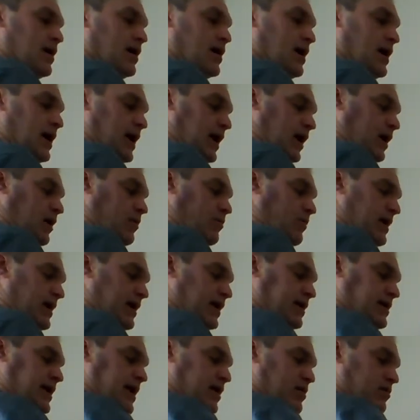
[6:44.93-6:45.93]
And we
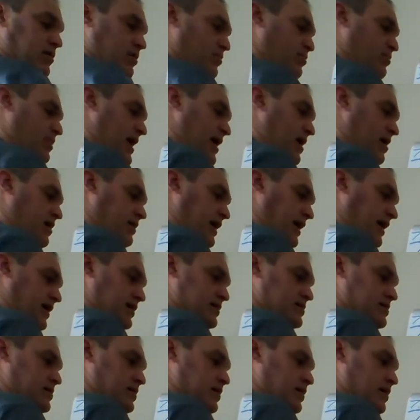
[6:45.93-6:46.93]
can now compare
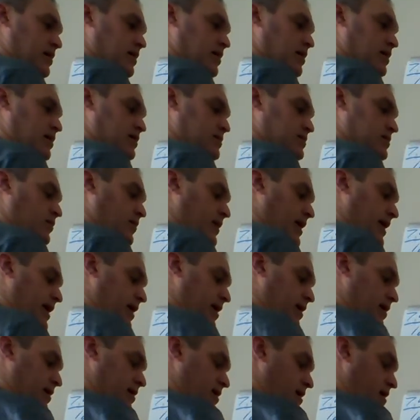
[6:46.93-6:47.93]
these to
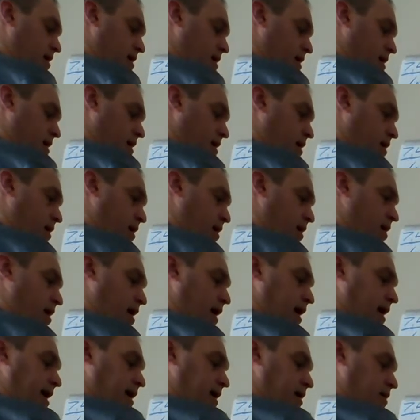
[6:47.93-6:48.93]
where her
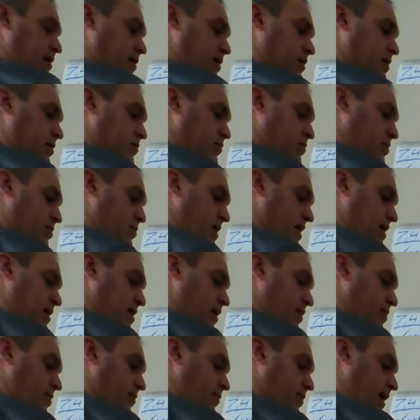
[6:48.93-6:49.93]
height would be to
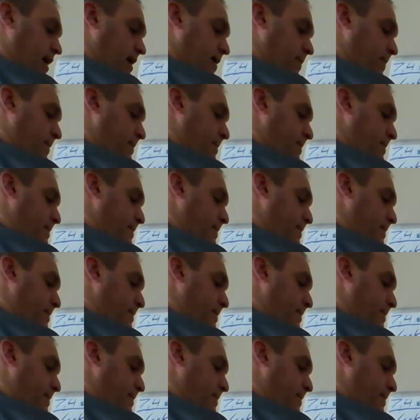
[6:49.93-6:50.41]
3.